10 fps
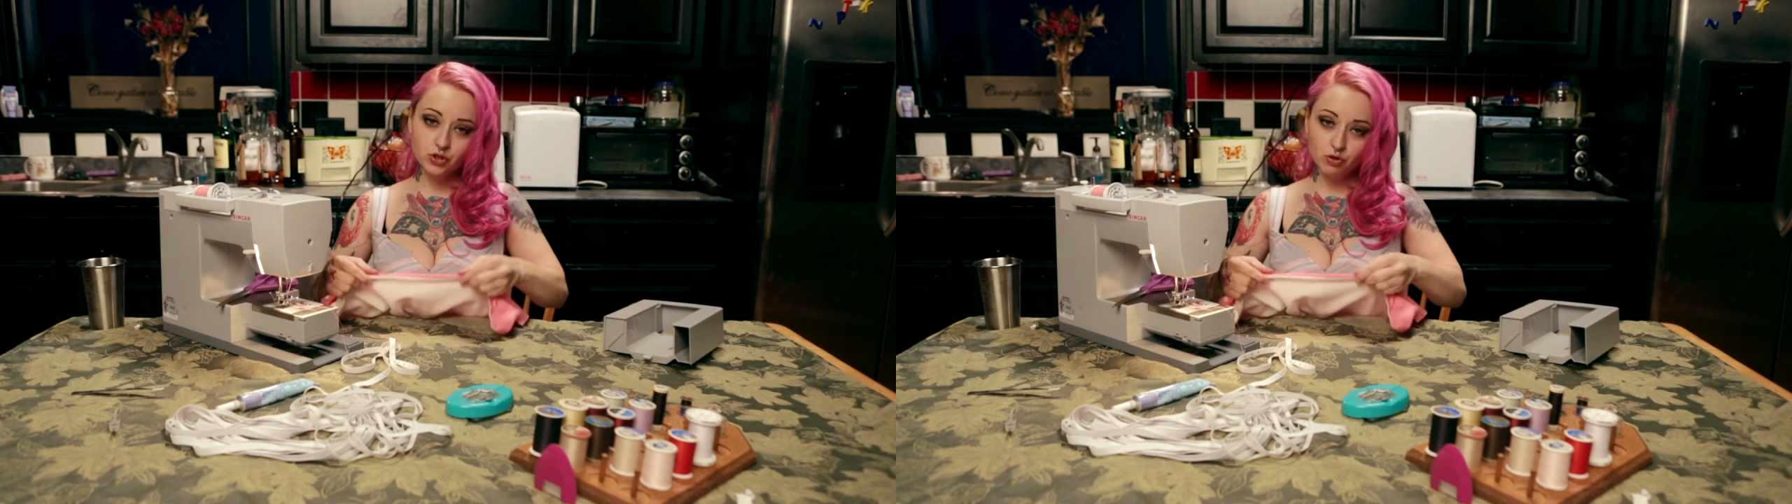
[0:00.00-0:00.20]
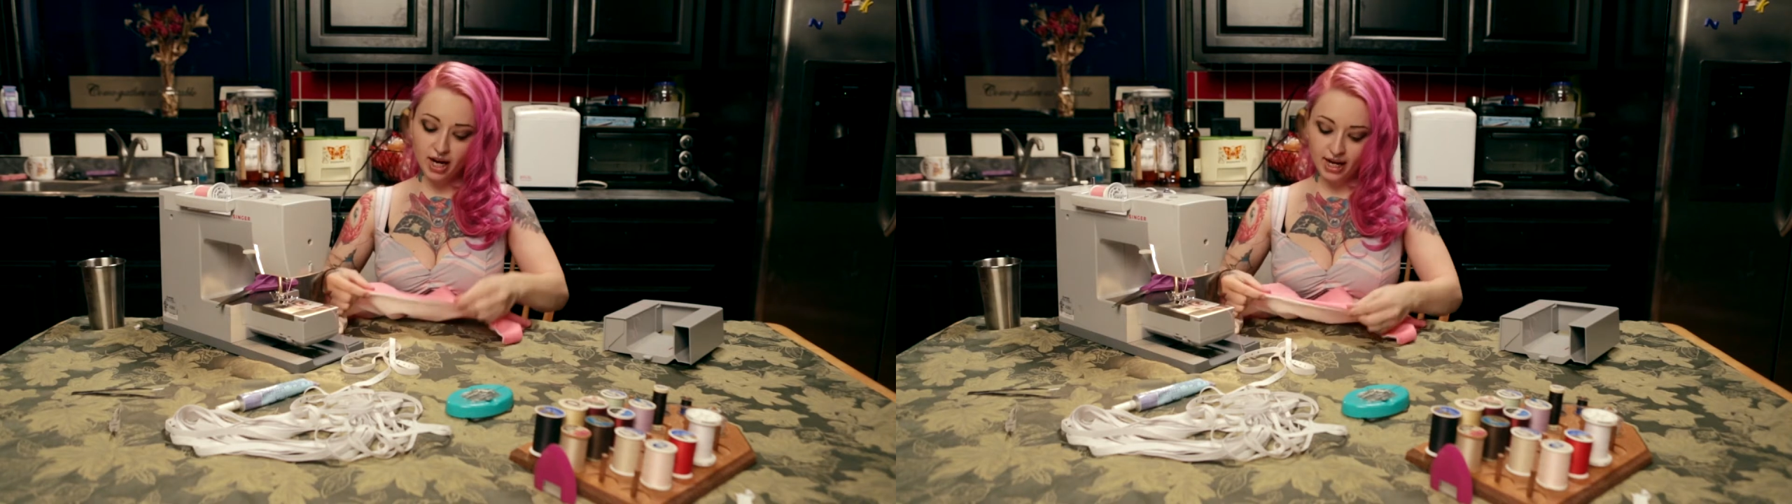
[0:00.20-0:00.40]

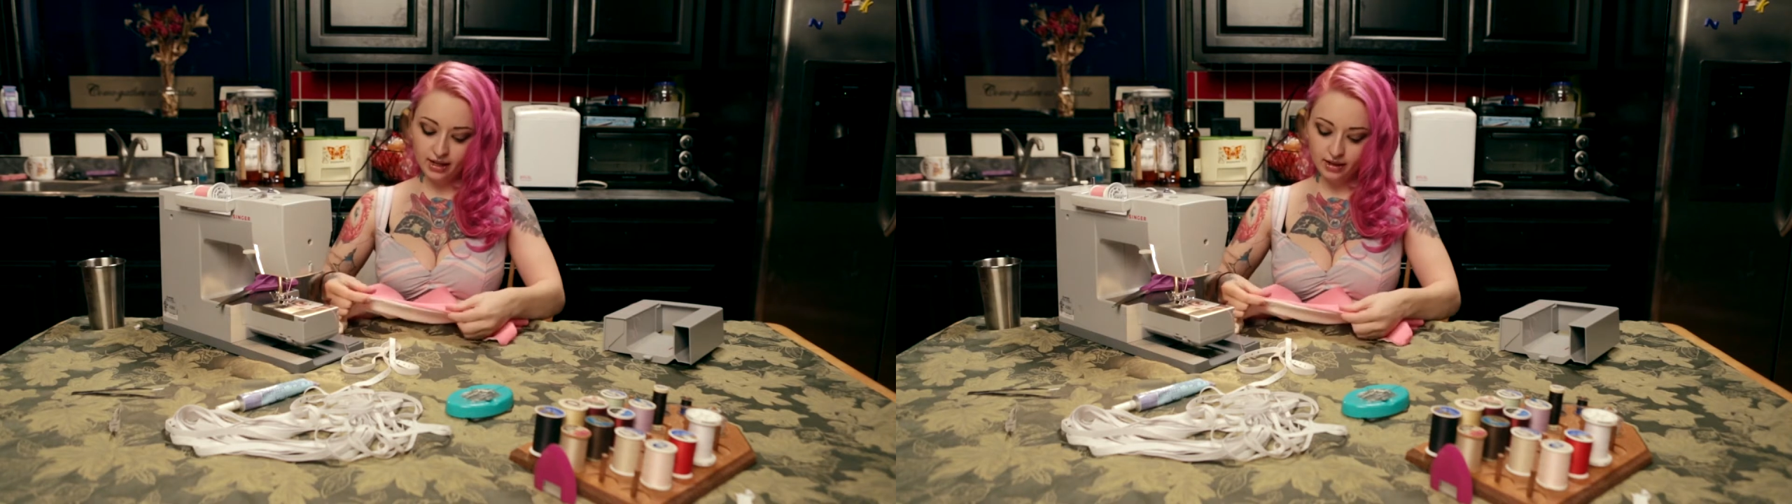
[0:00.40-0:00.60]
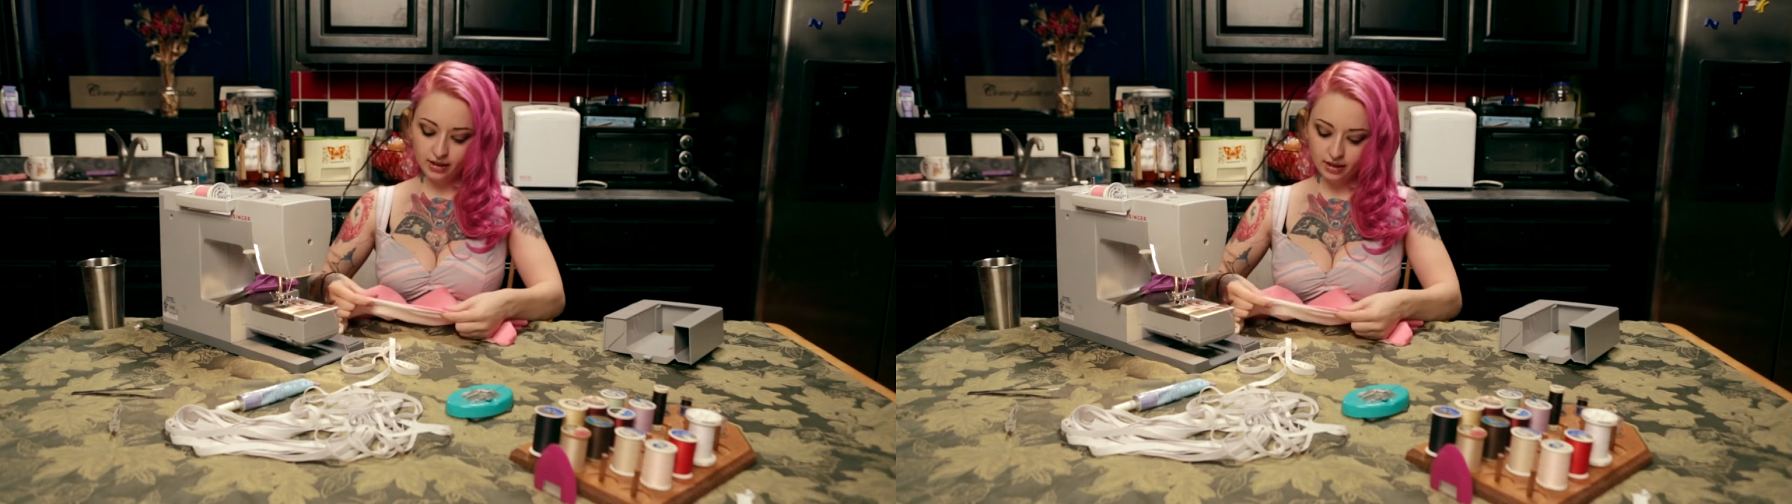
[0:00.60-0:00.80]
straight.
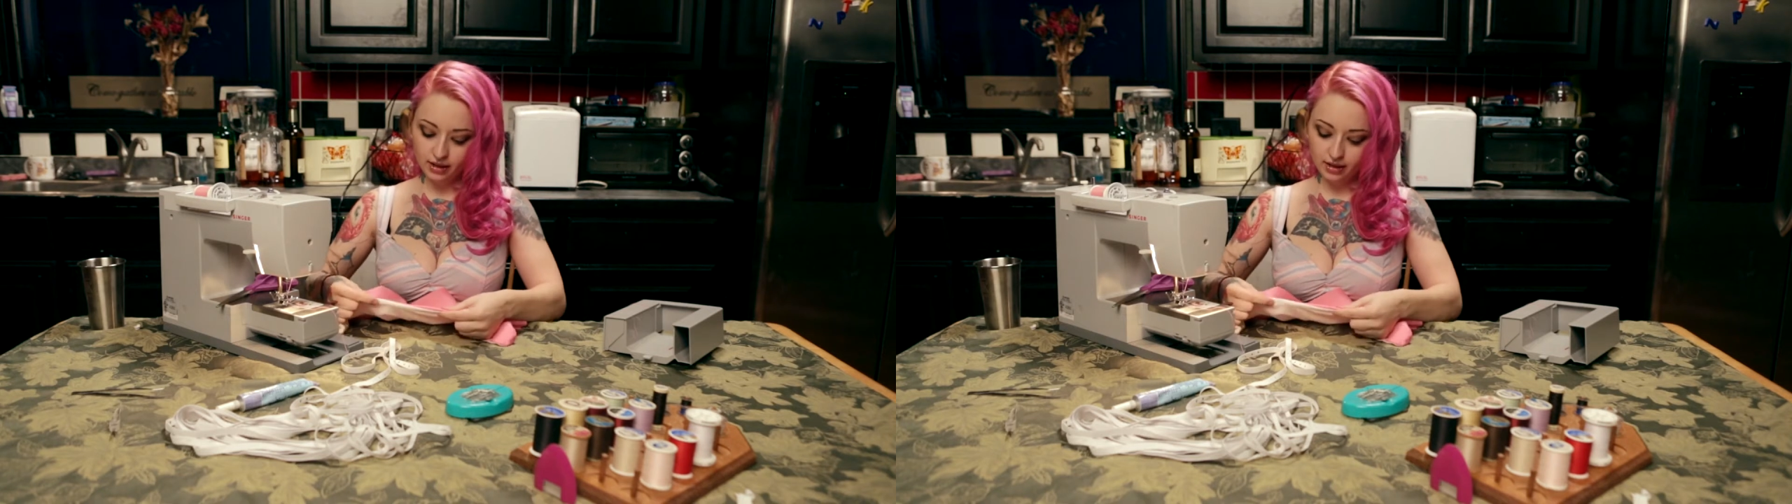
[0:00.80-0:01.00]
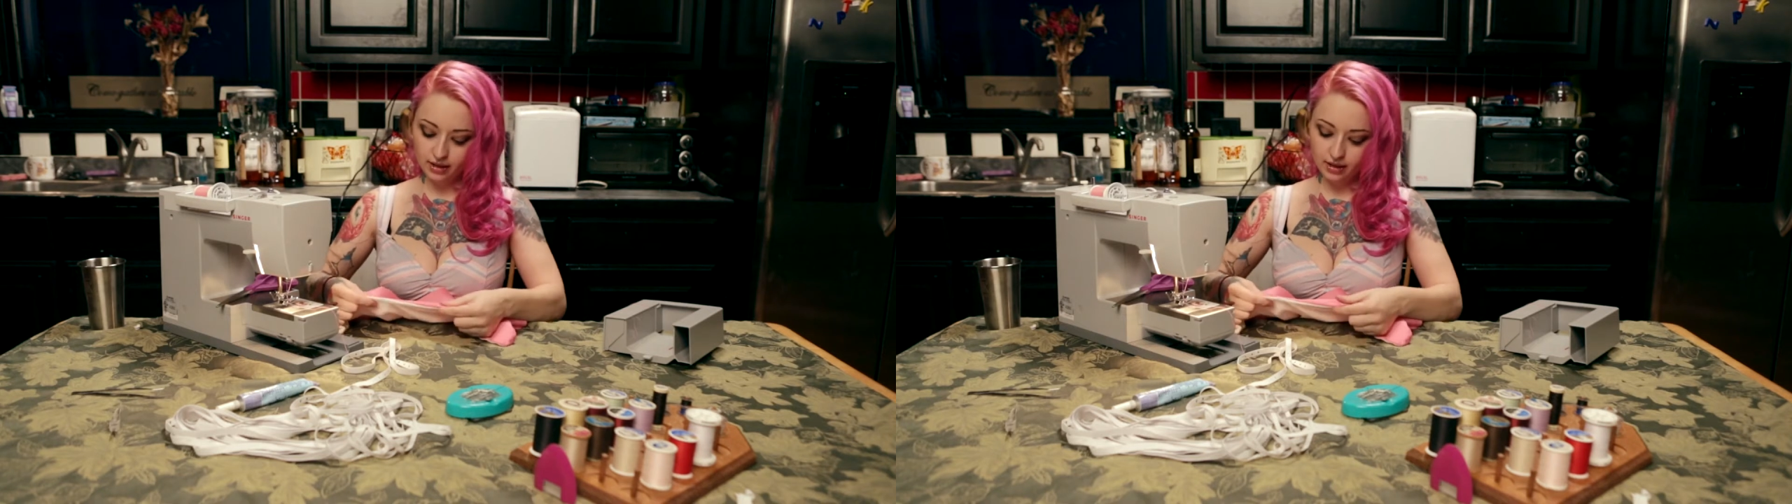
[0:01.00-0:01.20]

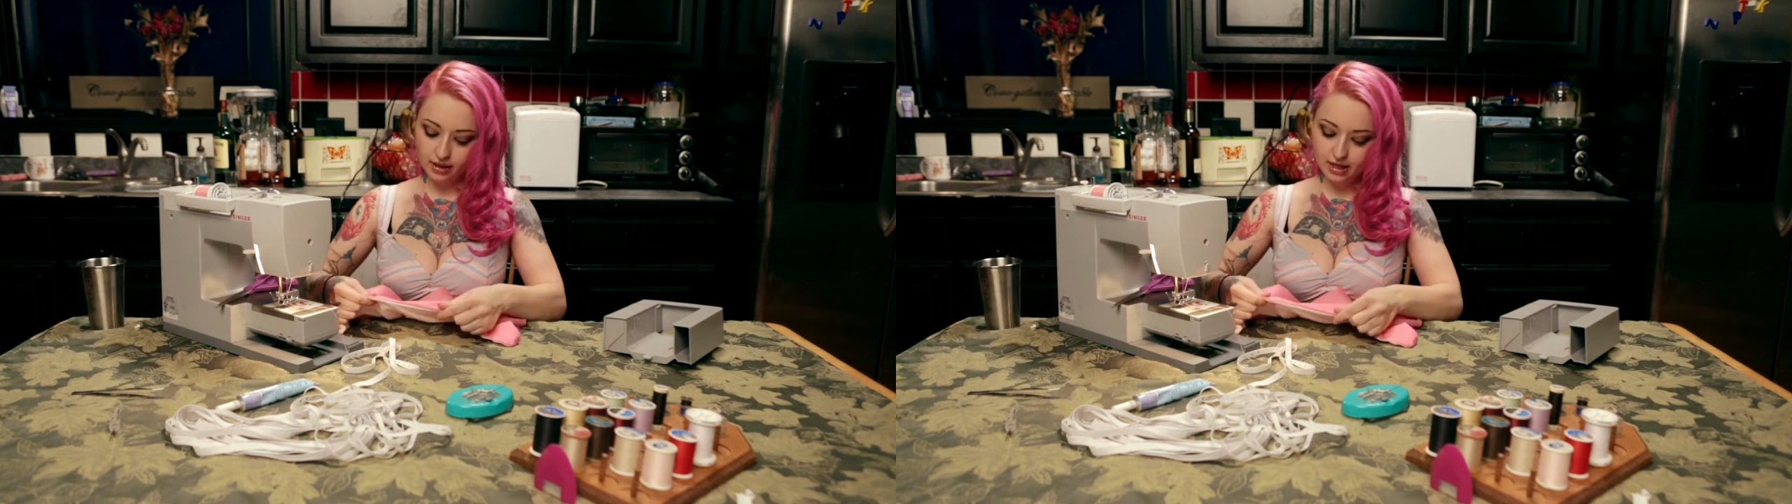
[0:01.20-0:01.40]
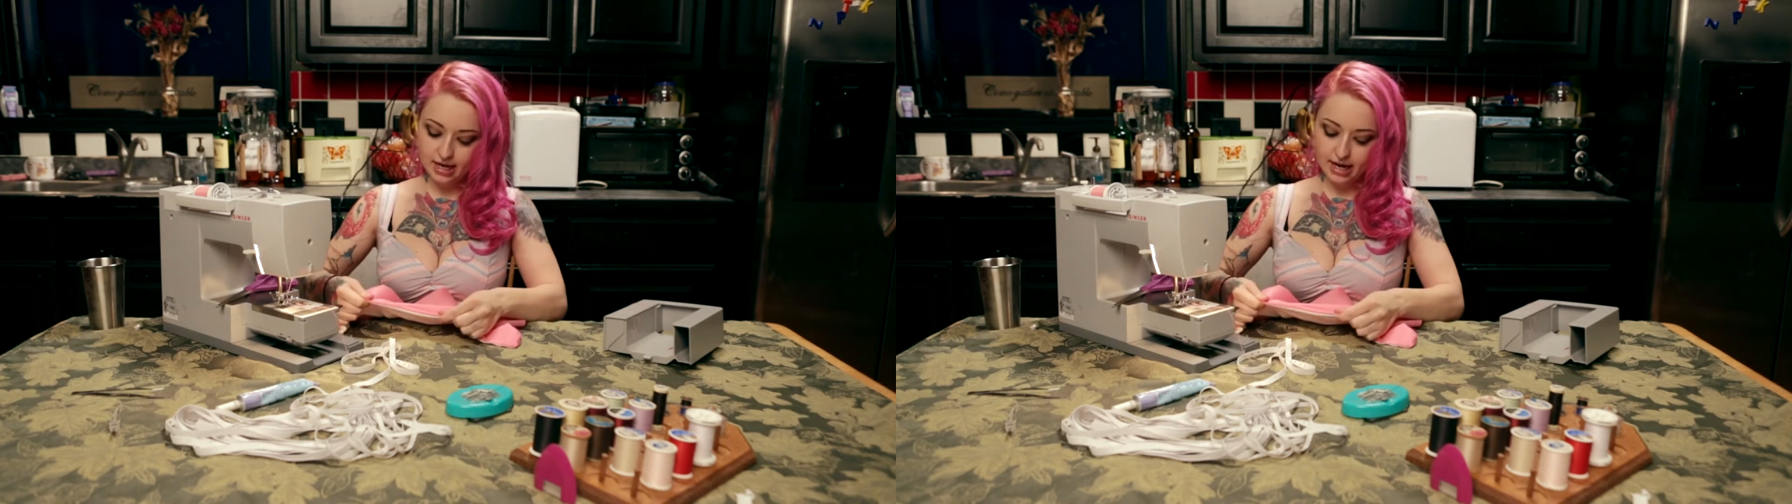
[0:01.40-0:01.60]

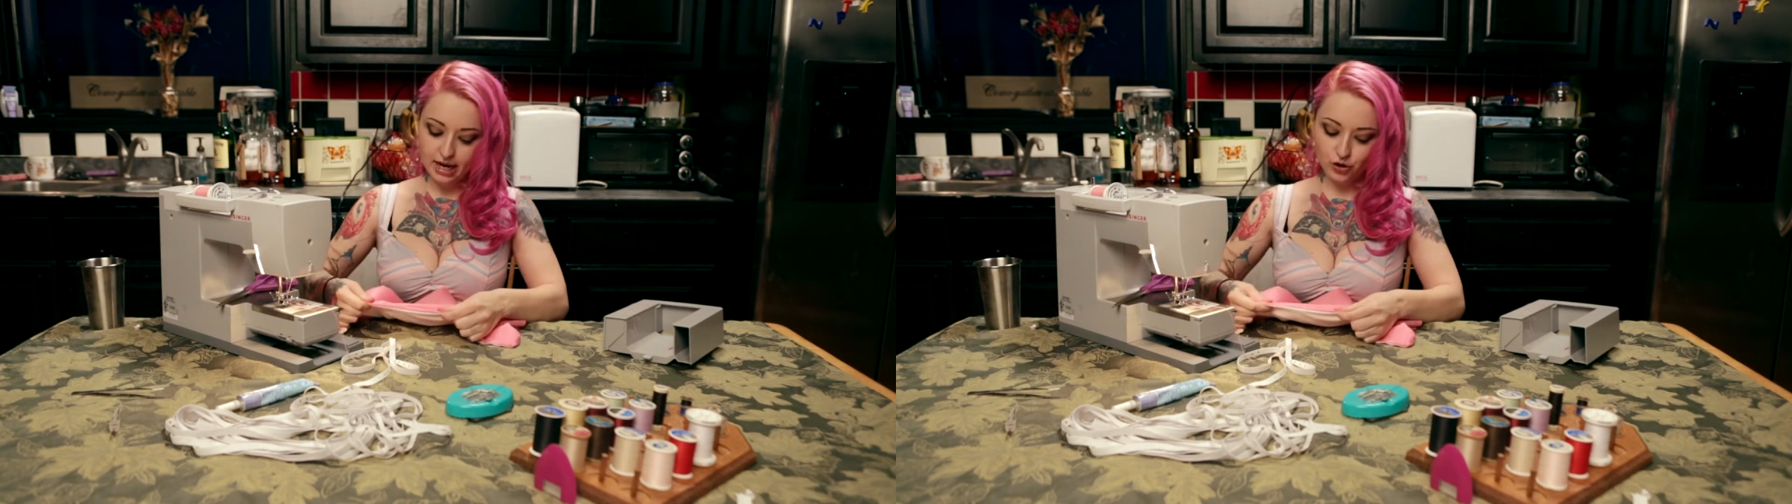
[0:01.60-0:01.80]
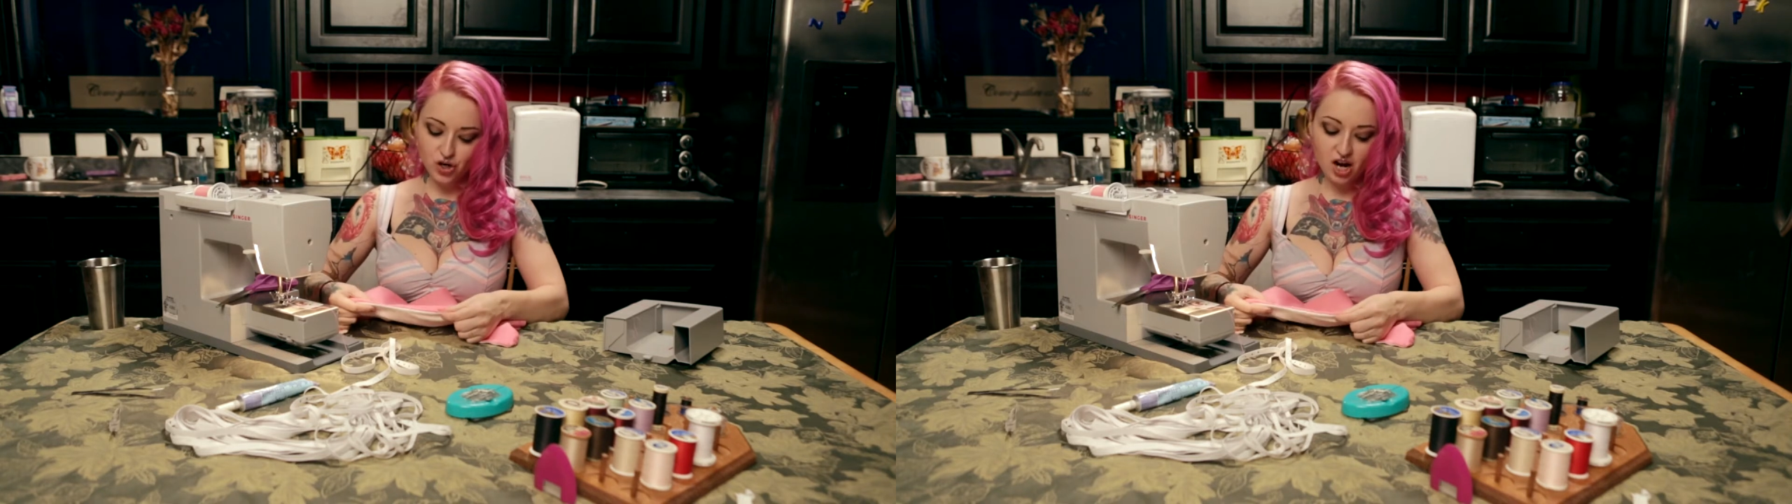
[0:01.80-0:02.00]
You're